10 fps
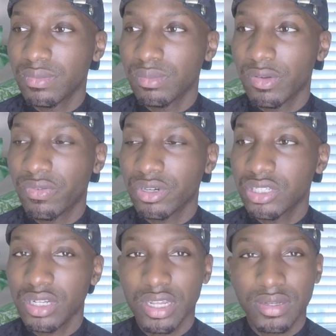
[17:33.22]
before
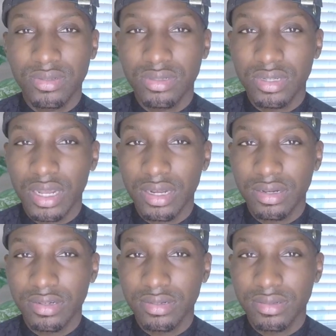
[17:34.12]
she left, she was like,
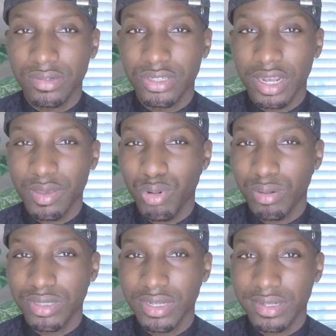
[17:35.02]
Rashawn, you
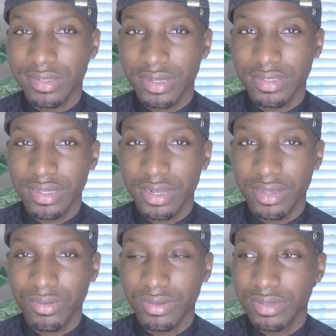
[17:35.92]
promise not to tell this to
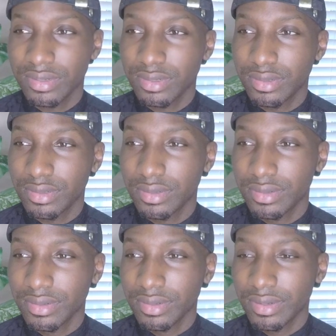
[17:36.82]
anyone?
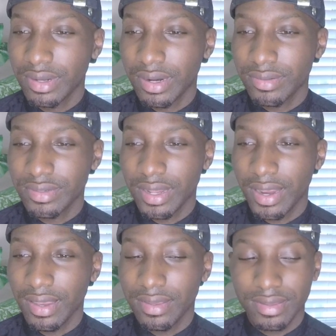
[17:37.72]
And I was like,